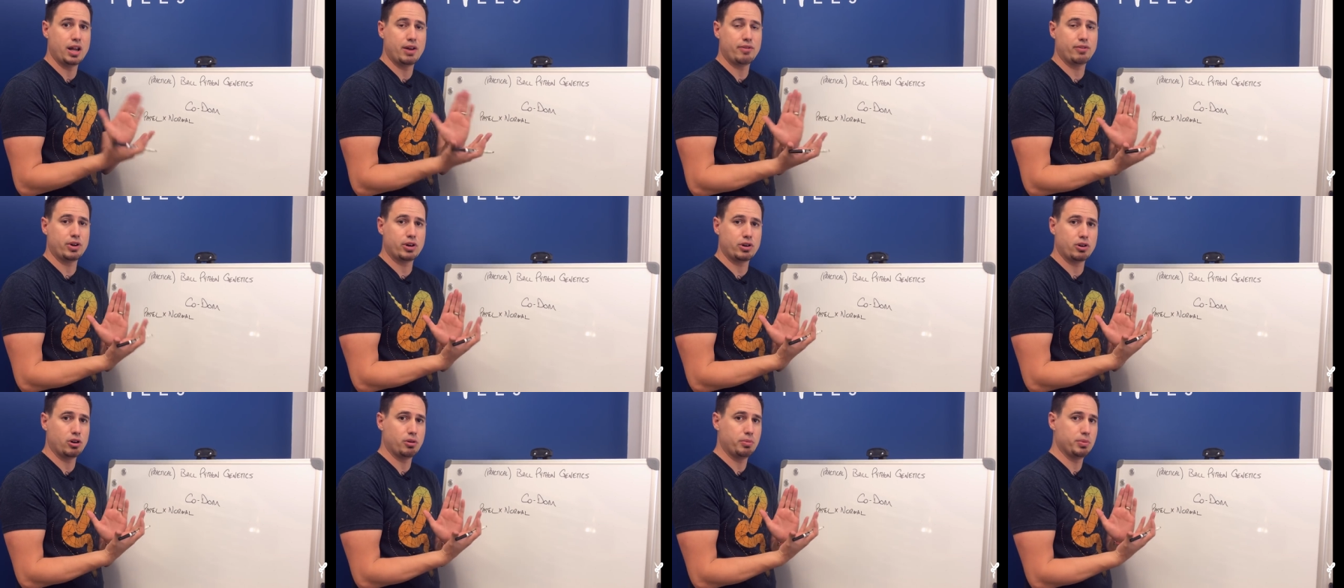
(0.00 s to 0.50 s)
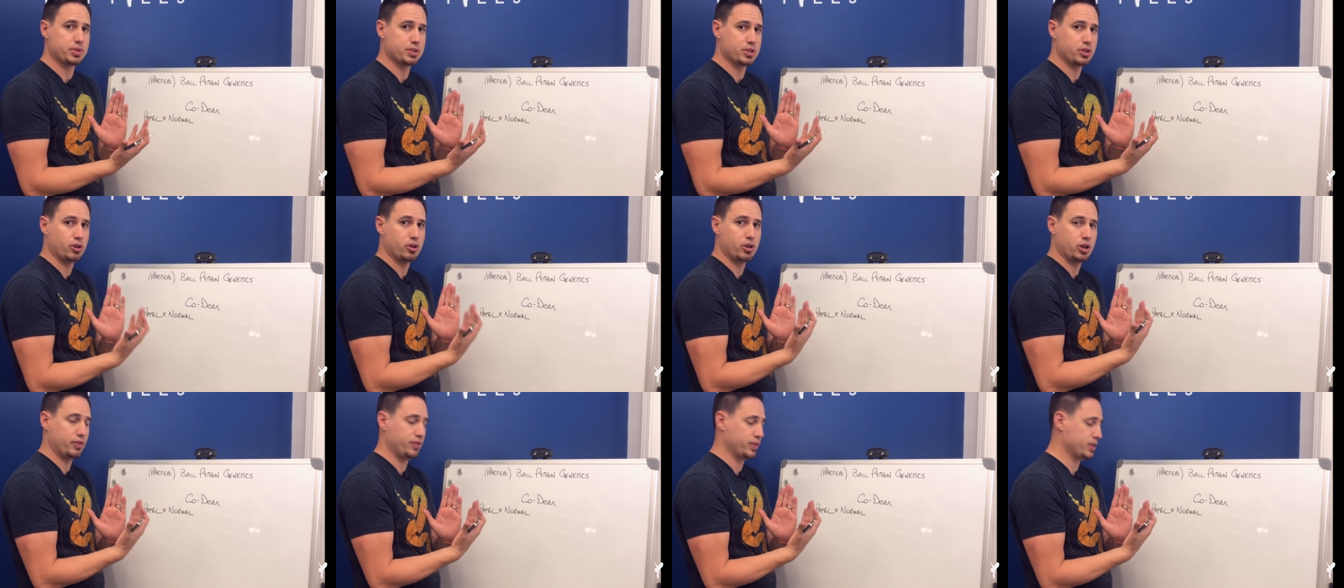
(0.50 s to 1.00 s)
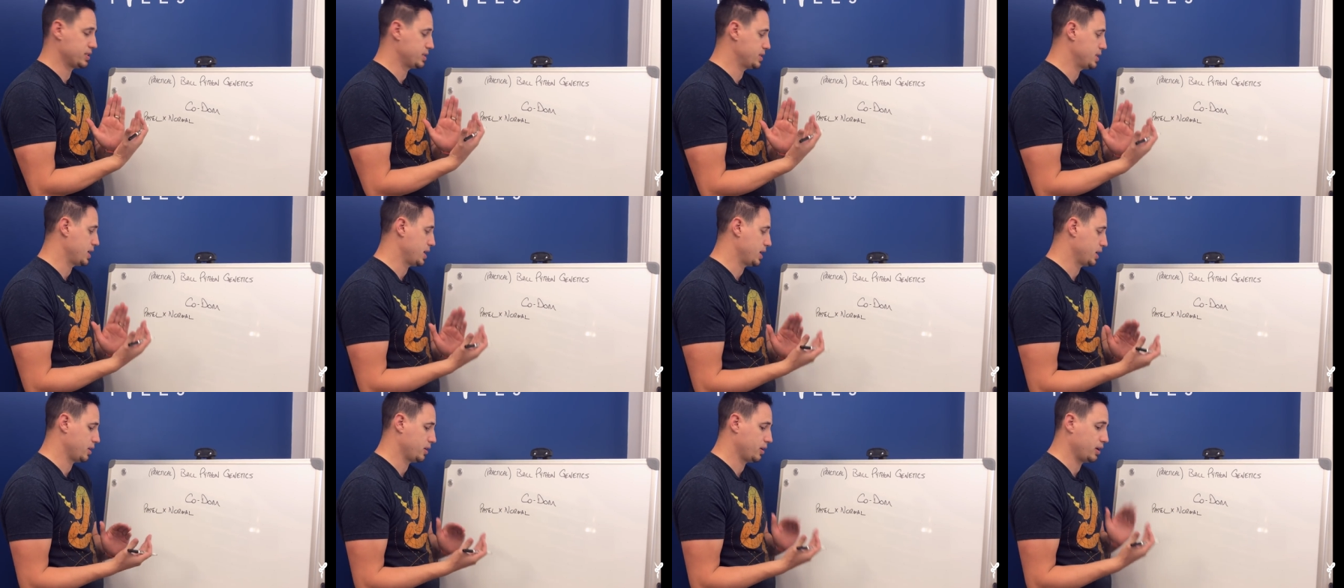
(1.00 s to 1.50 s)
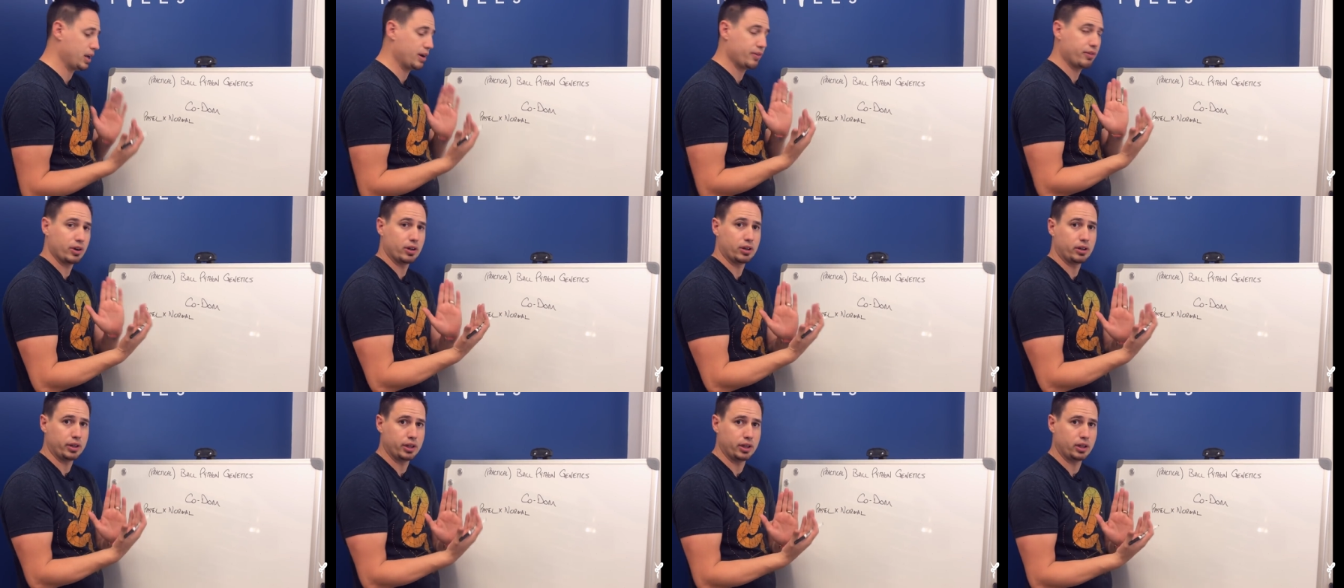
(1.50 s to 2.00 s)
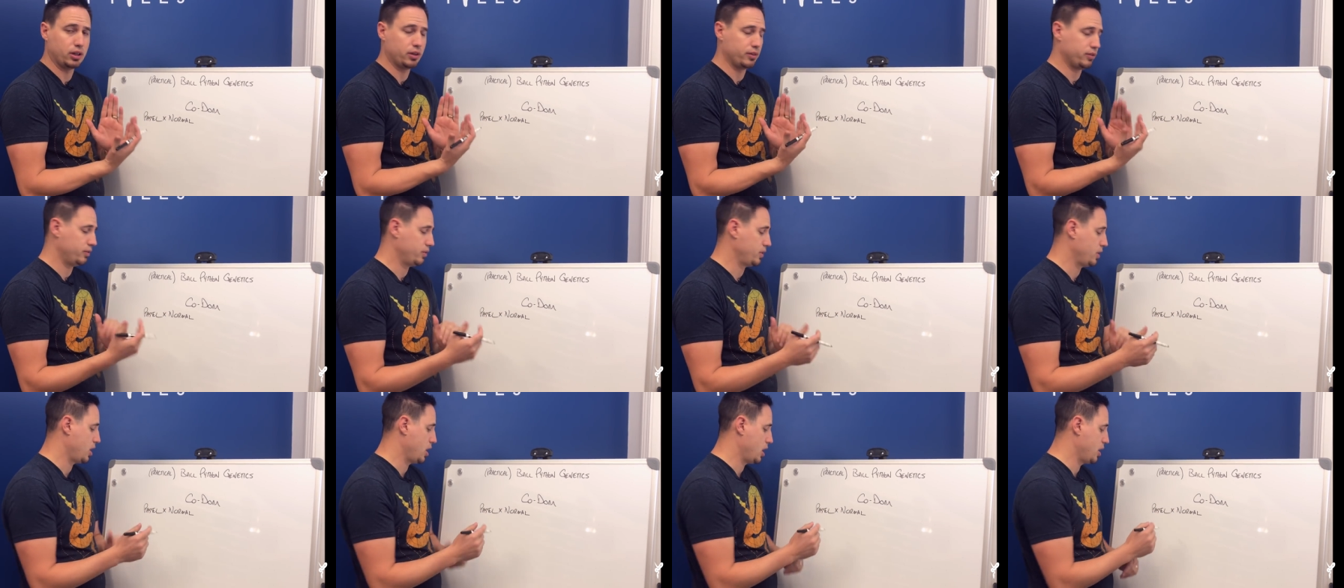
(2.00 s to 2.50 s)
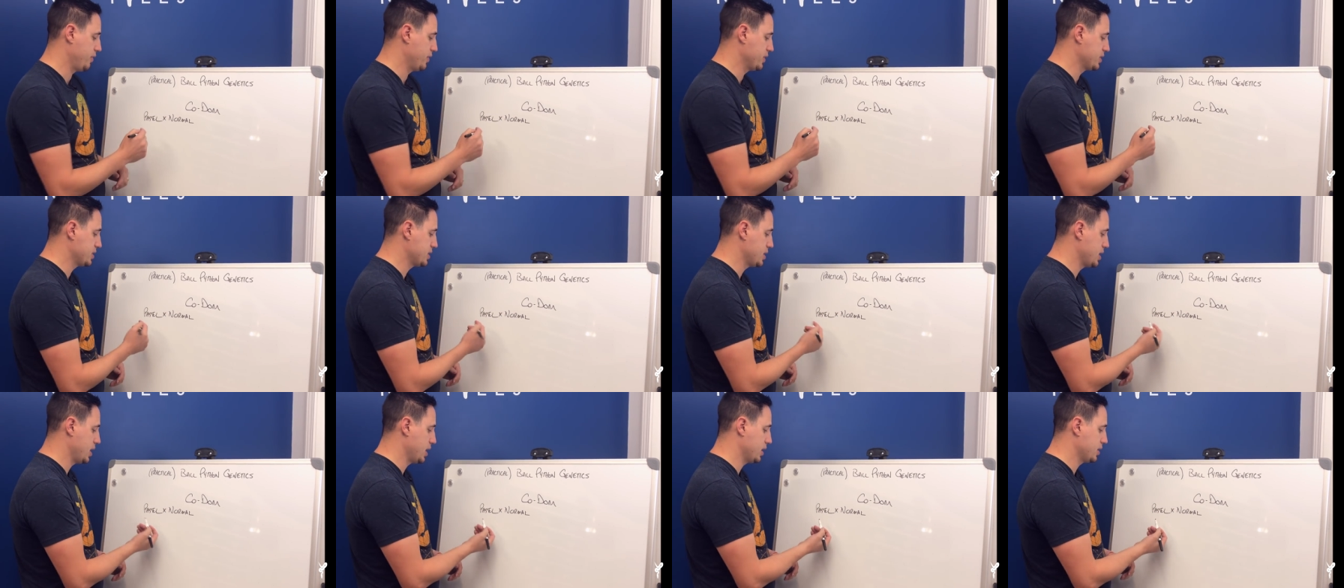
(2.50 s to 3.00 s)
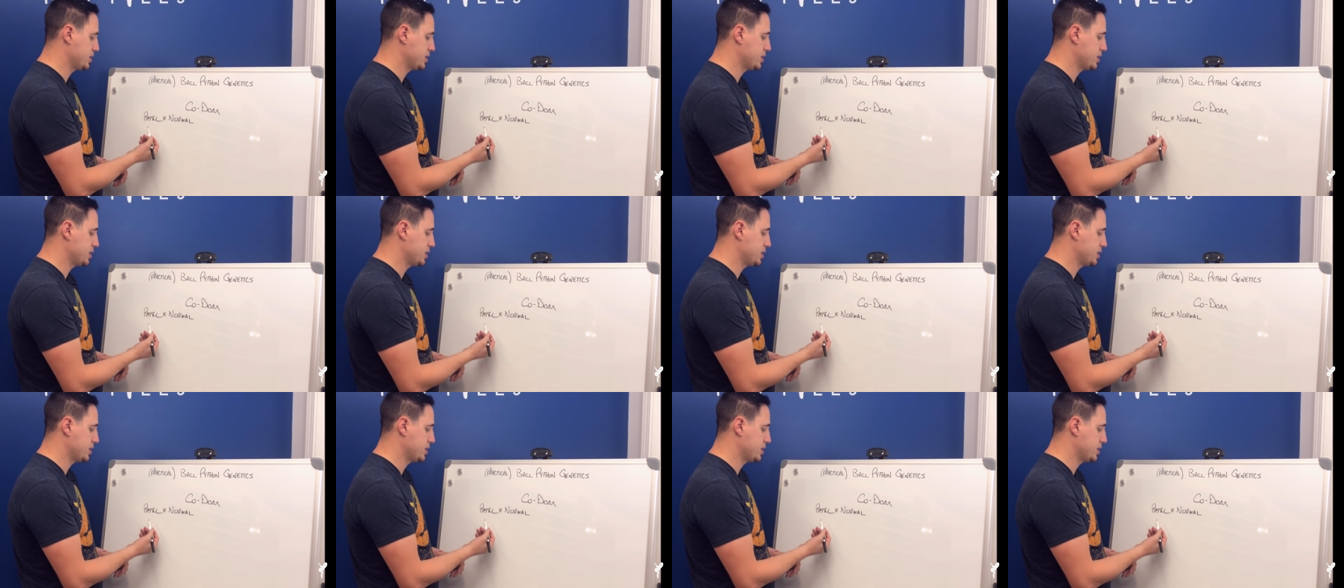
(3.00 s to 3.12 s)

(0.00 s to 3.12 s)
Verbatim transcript: every chromosome of the snake, on every allele of, of the snake.